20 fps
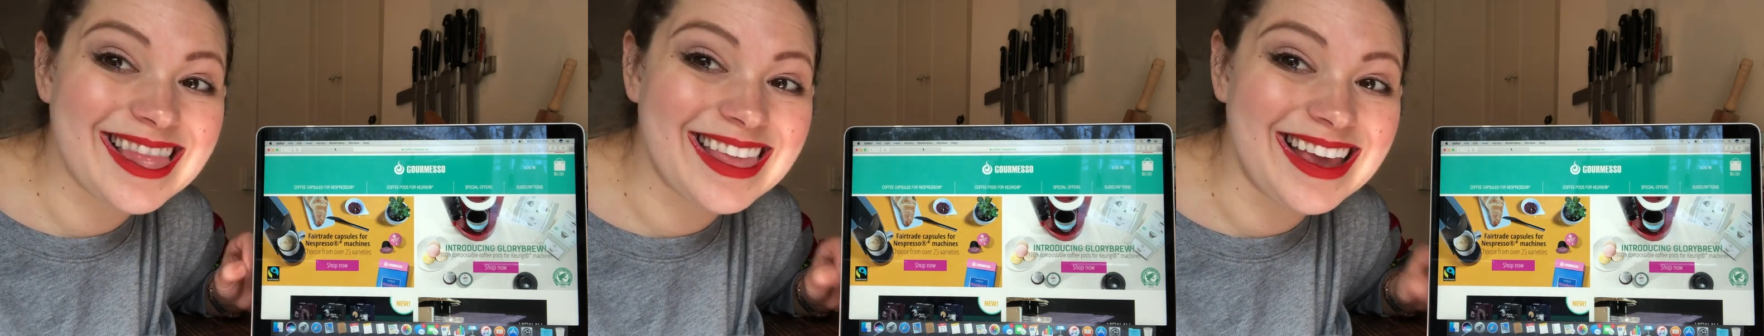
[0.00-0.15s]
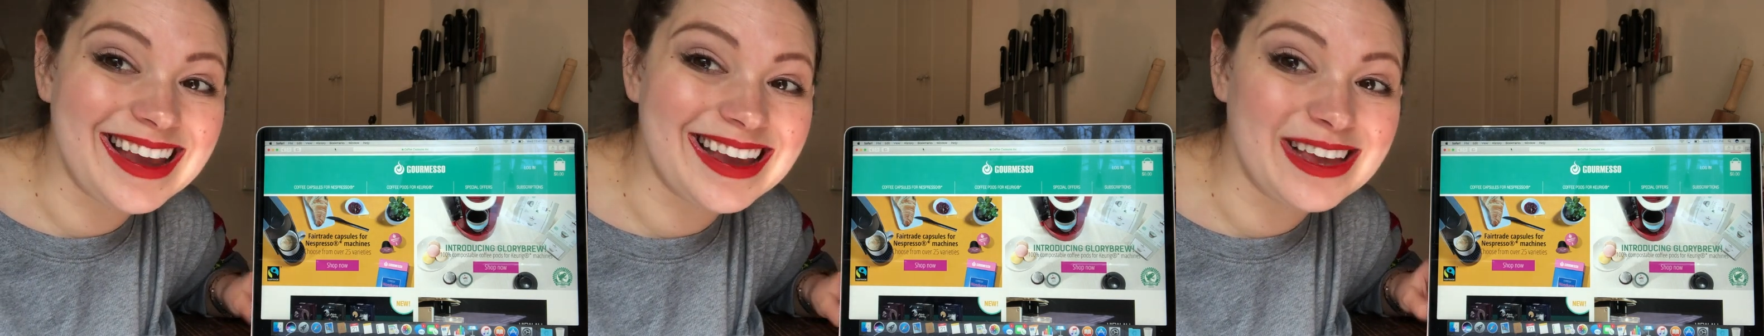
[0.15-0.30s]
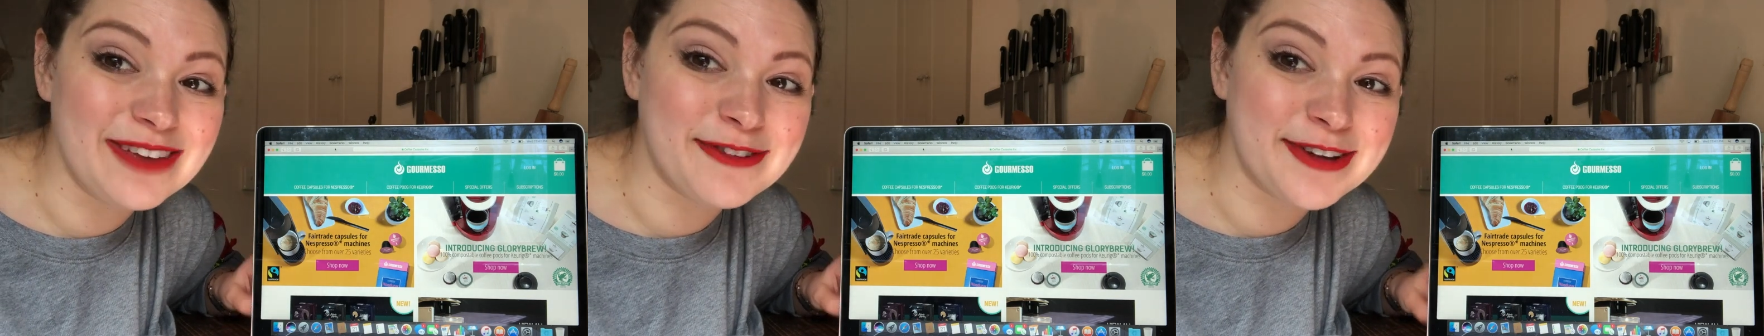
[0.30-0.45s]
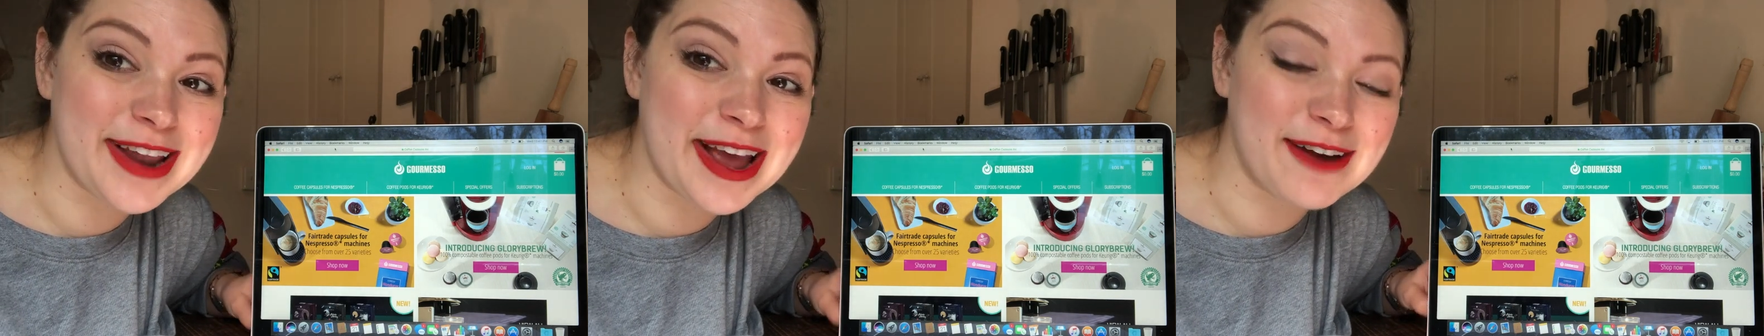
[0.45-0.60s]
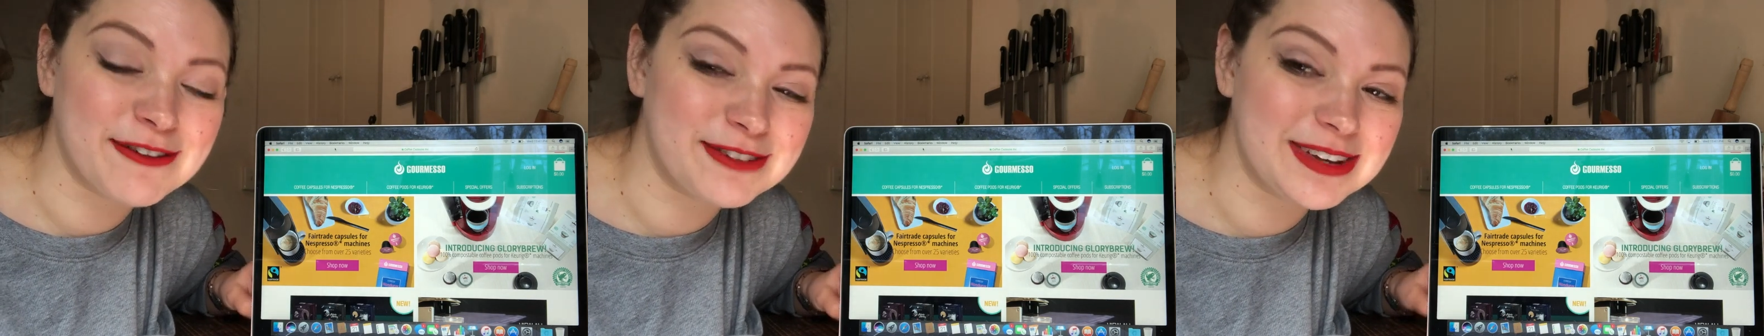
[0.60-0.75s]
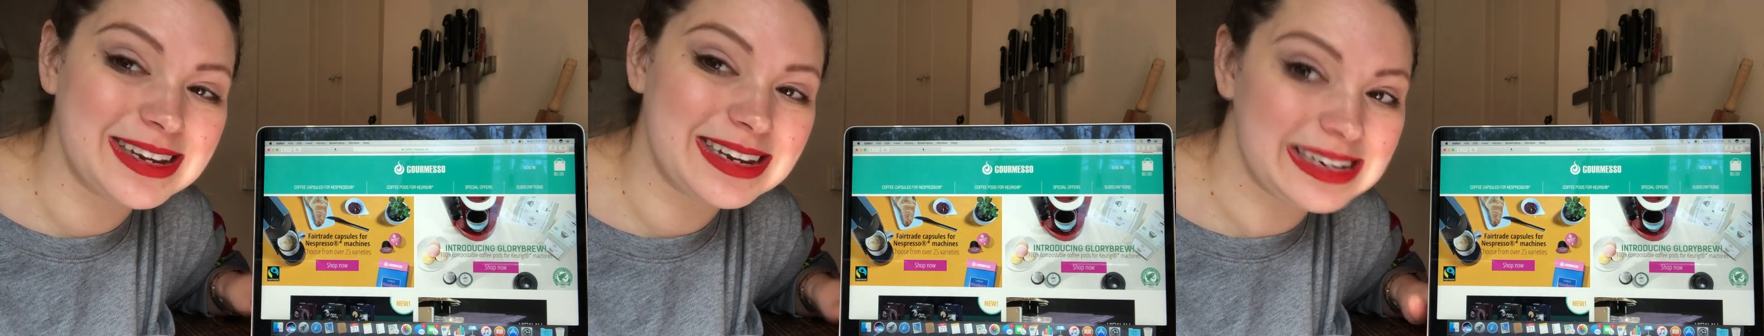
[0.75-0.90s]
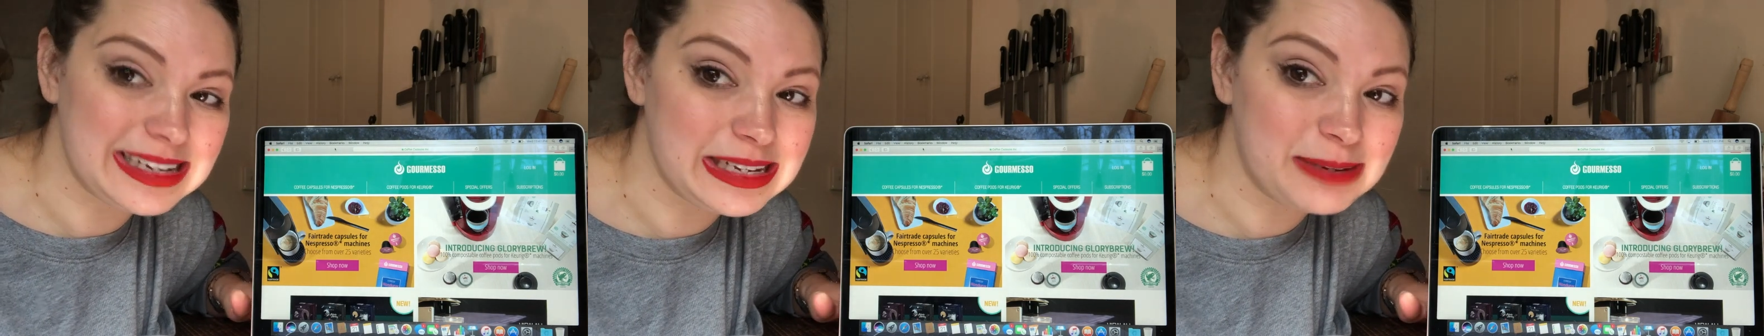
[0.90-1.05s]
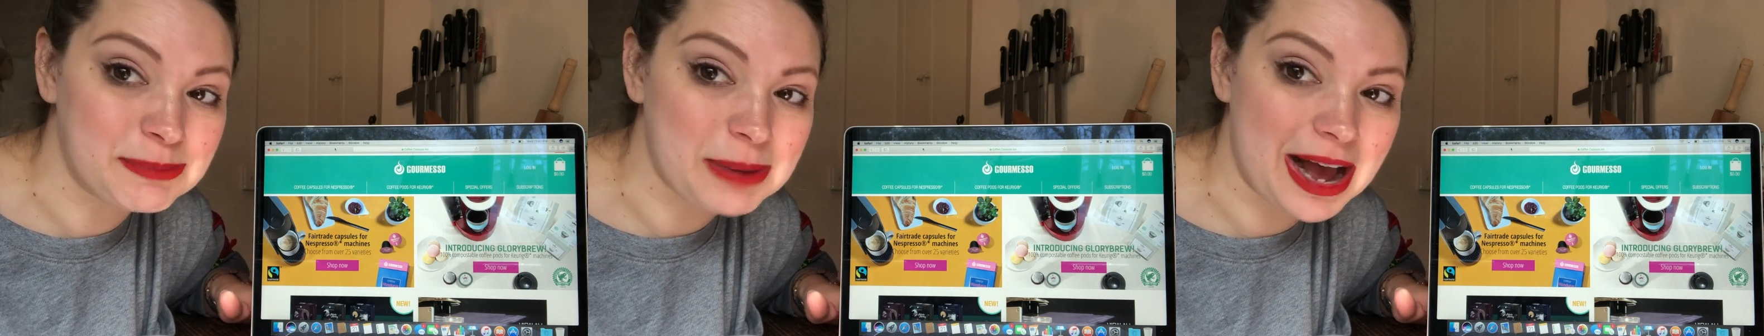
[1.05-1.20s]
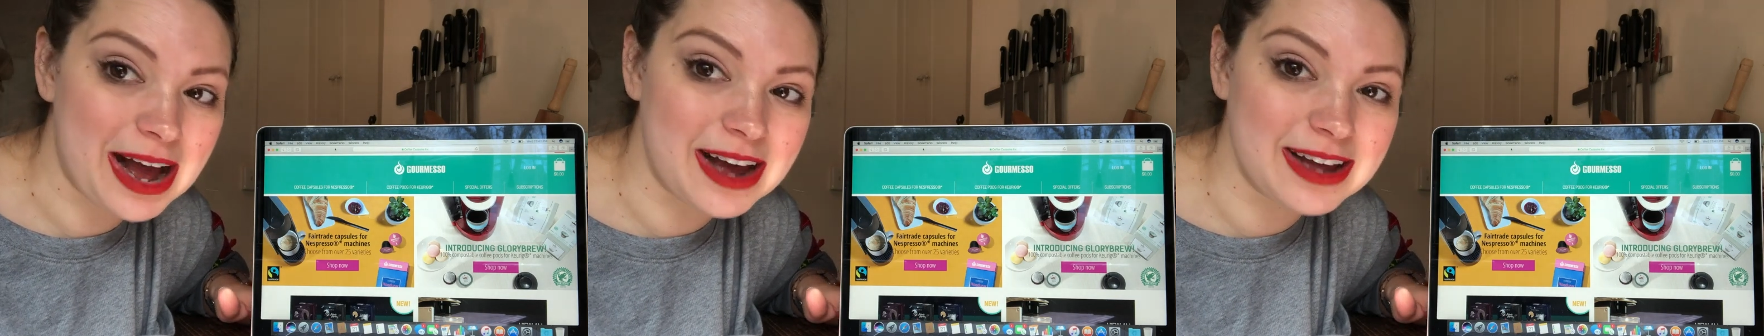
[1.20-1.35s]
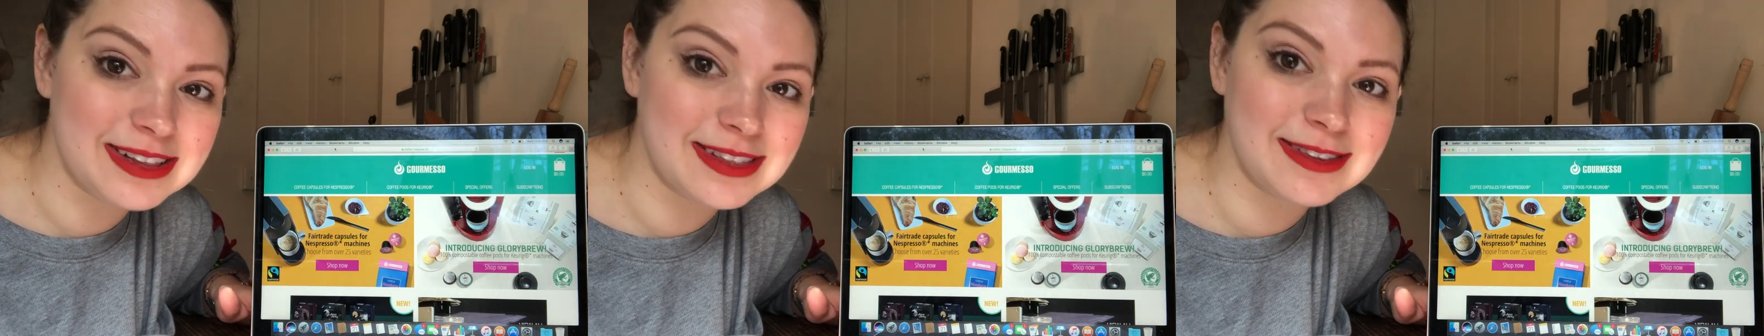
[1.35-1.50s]
they even have tea
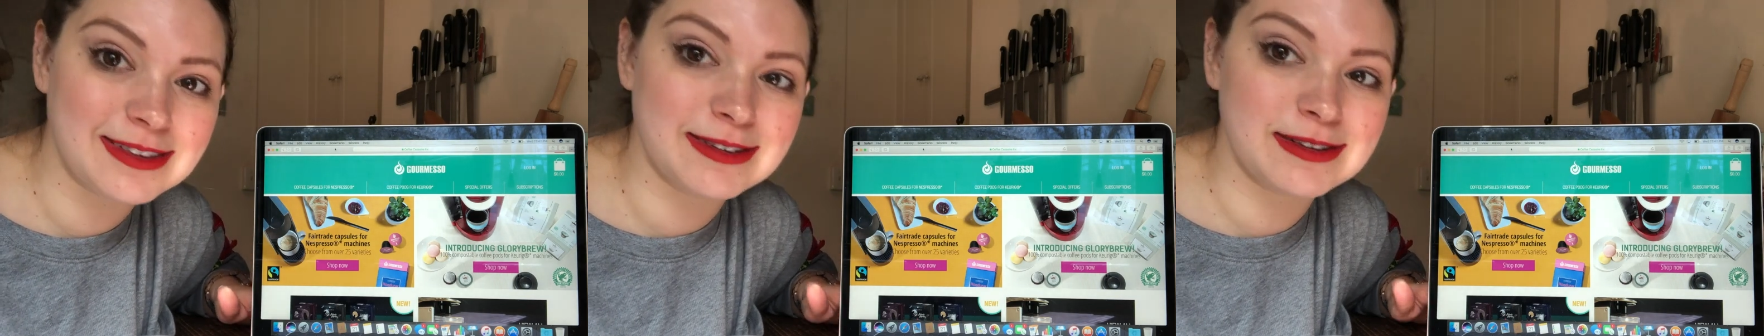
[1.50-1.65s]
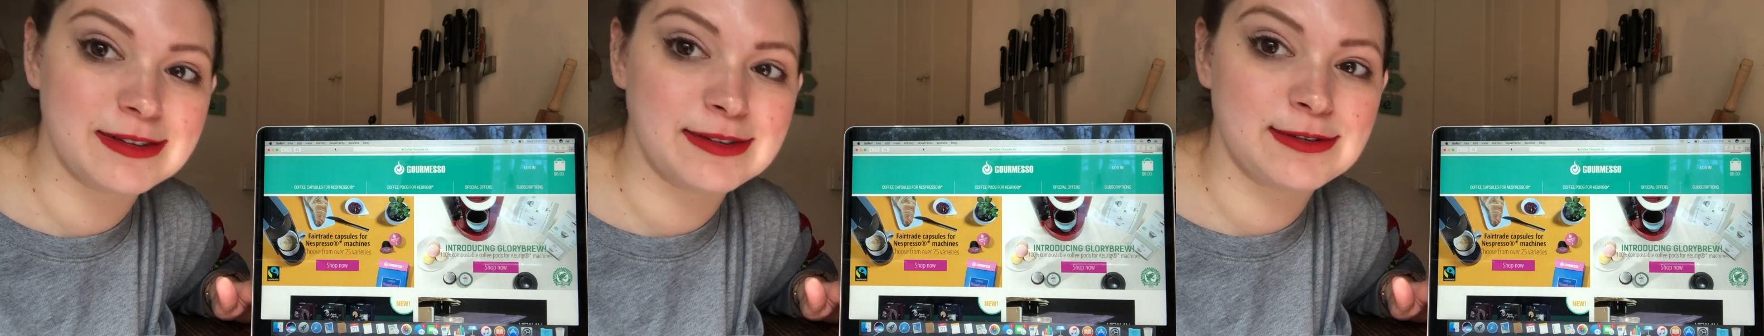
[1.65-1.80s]
pods.